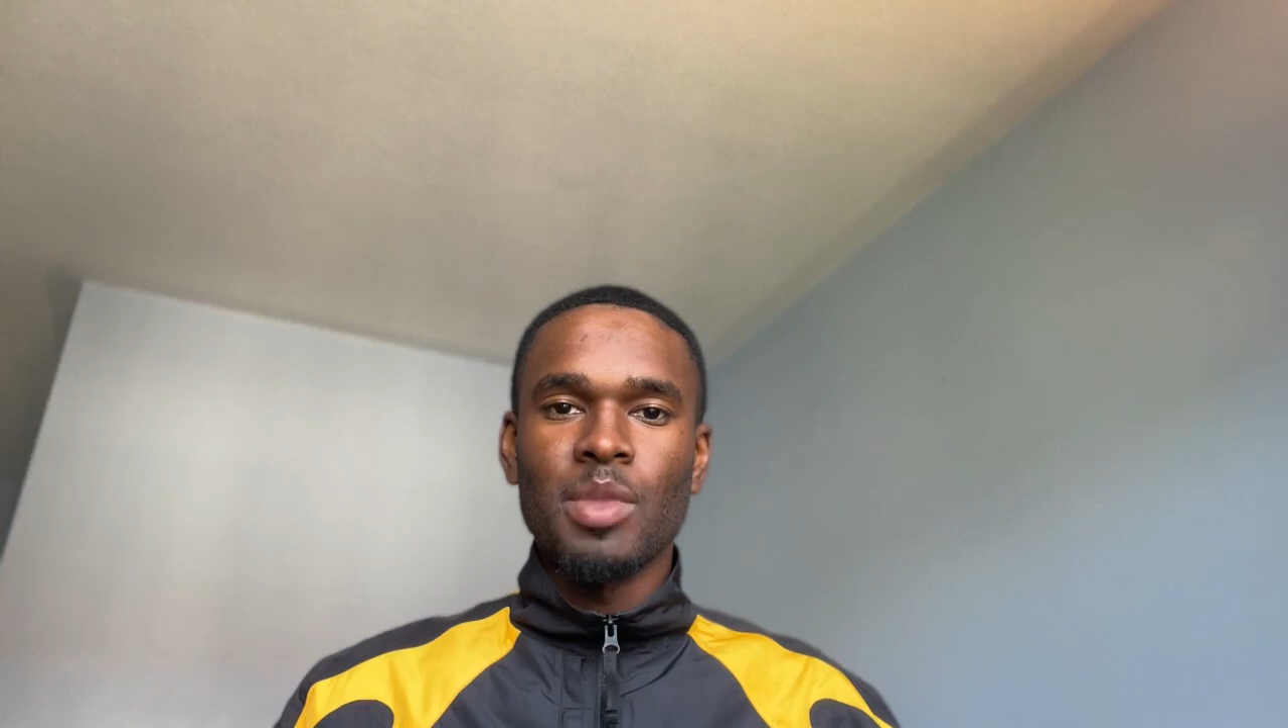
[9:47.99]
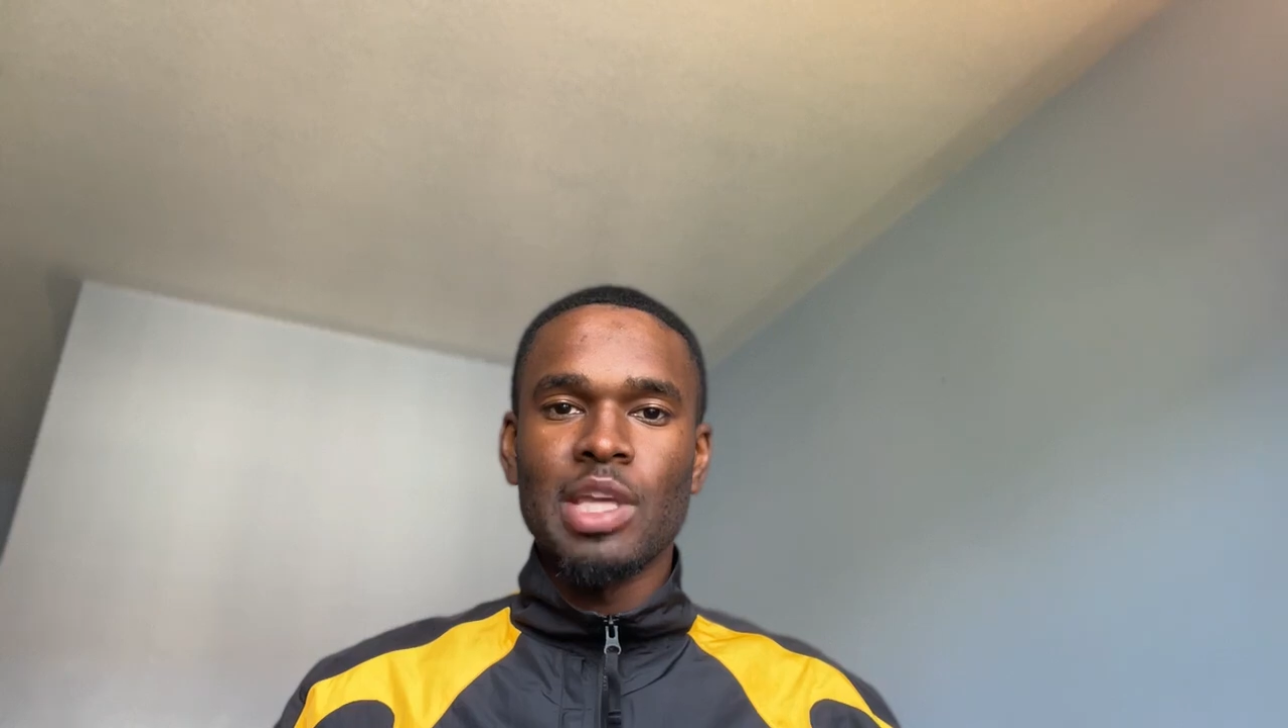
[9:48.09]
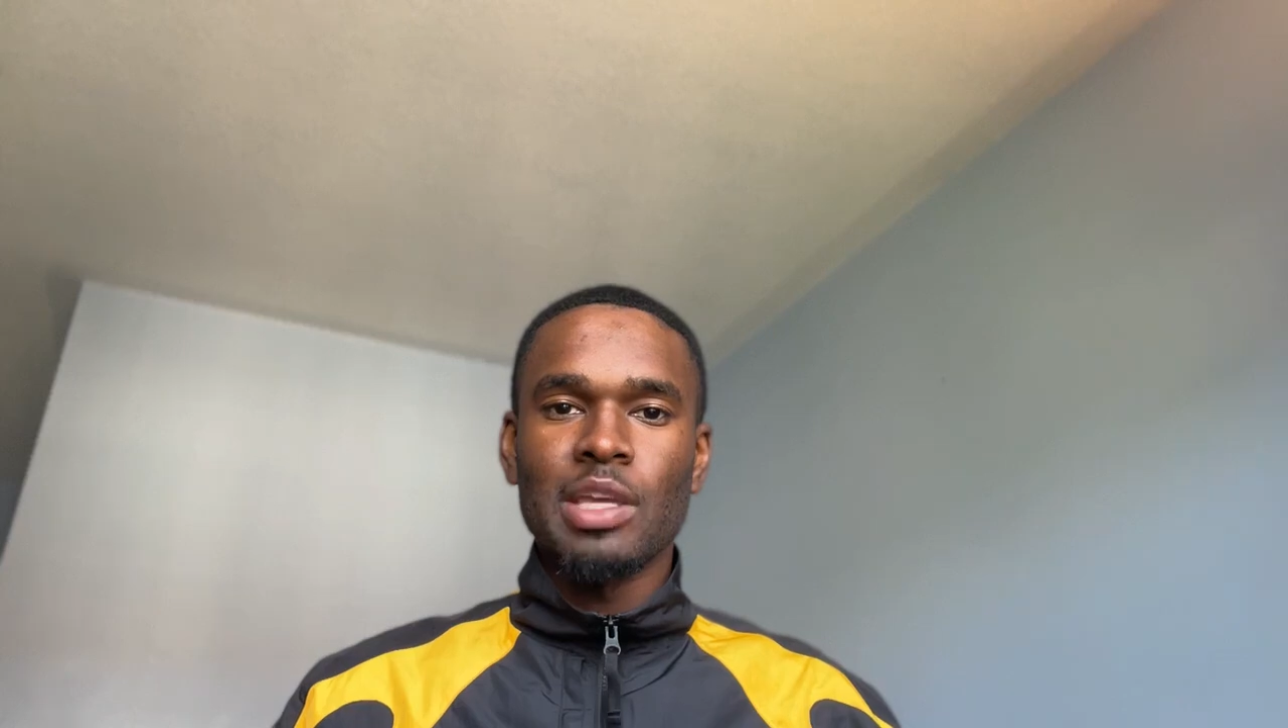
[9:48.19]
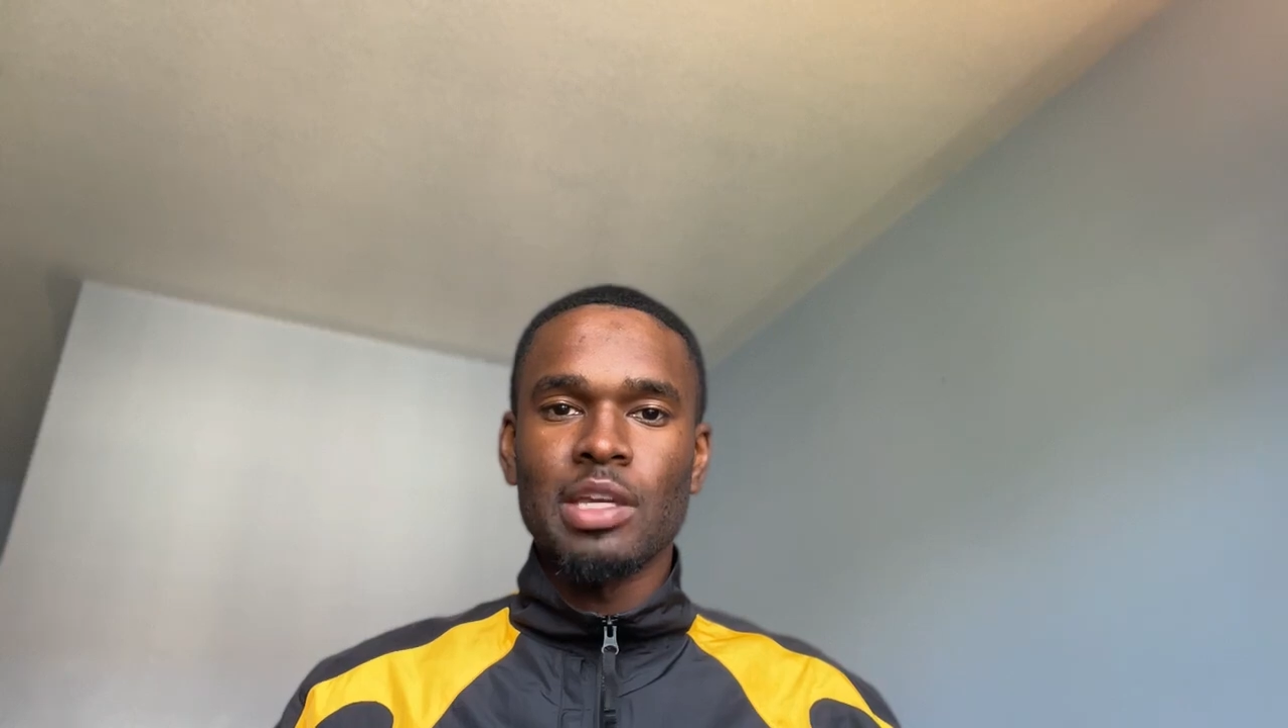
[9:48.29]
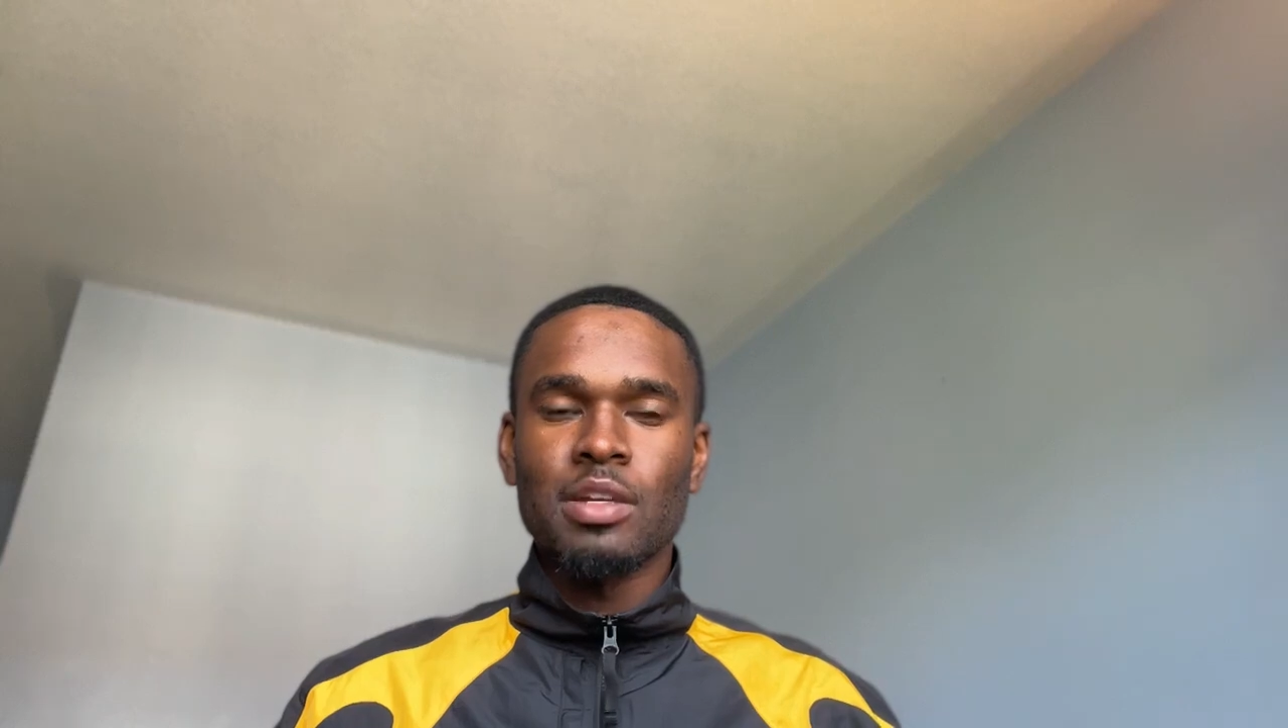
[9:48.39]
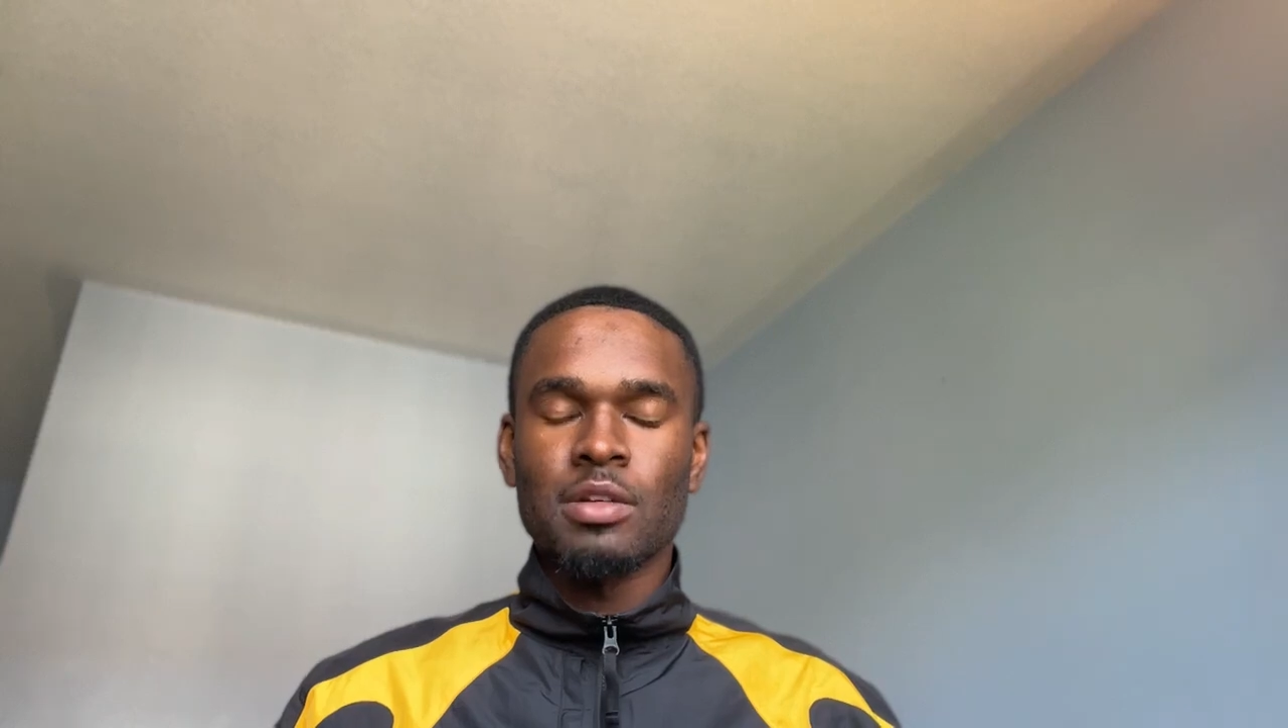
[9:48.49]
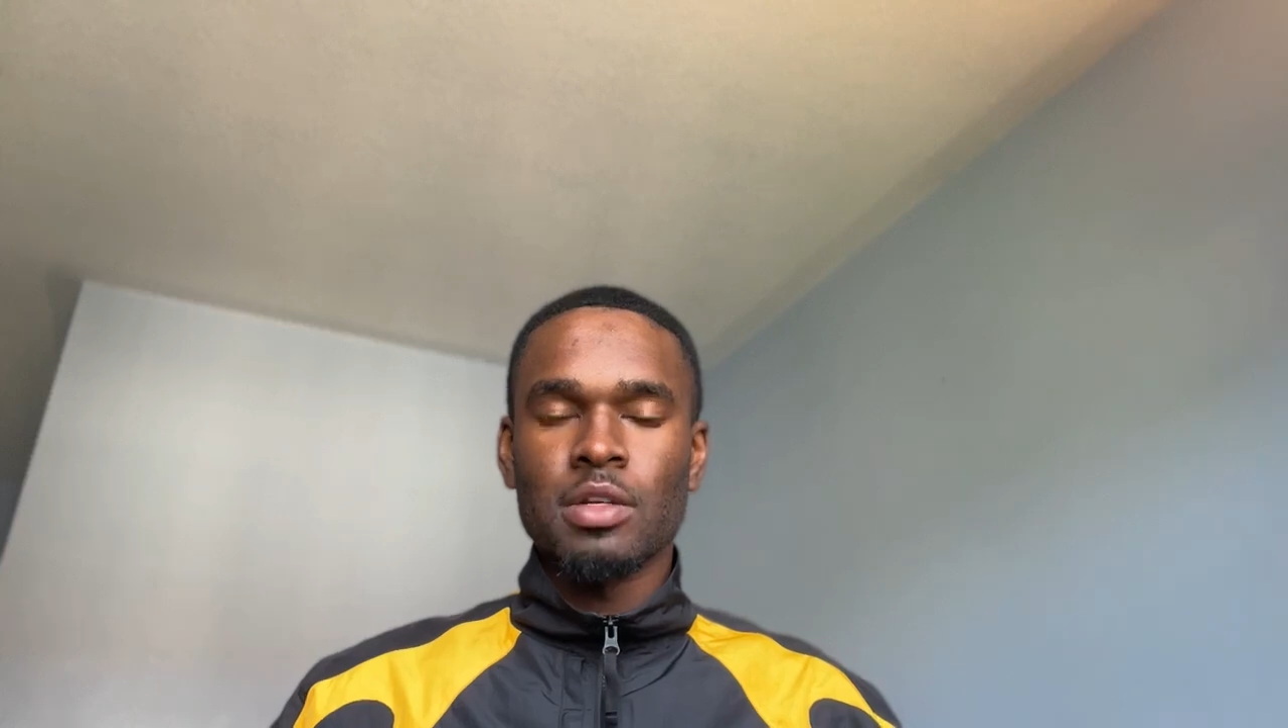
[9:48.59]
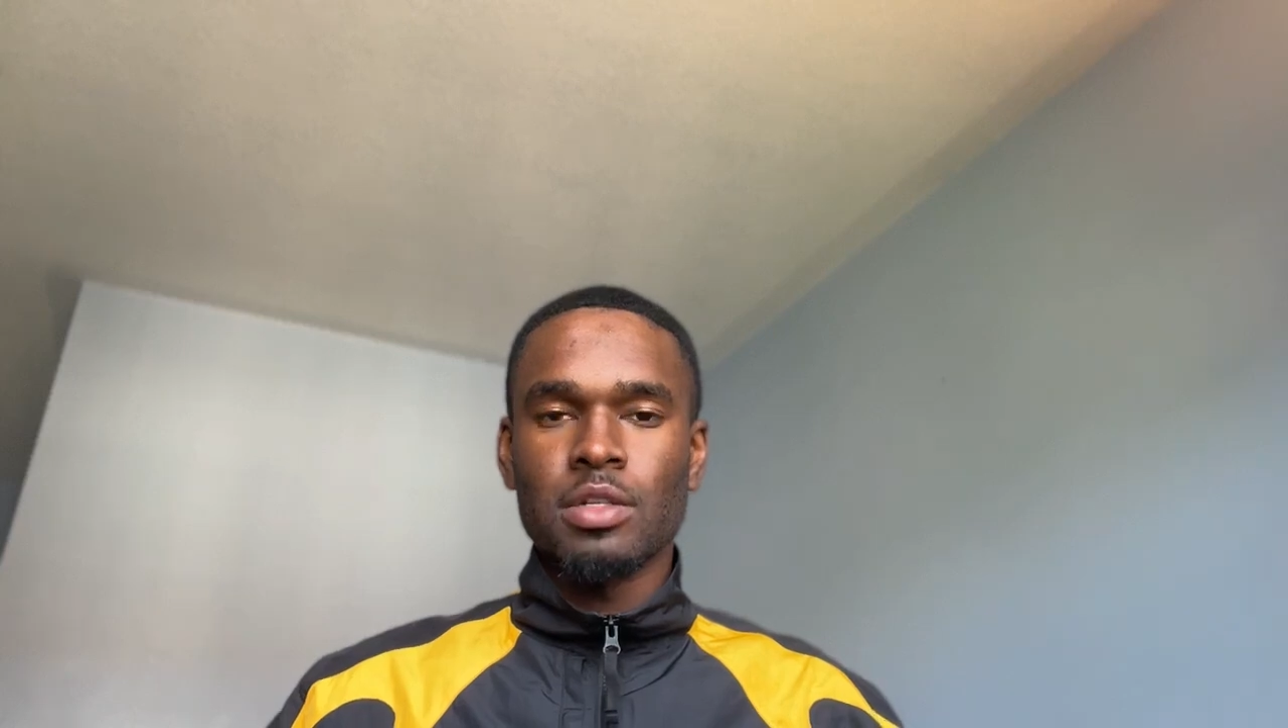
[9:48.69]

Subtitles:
being in a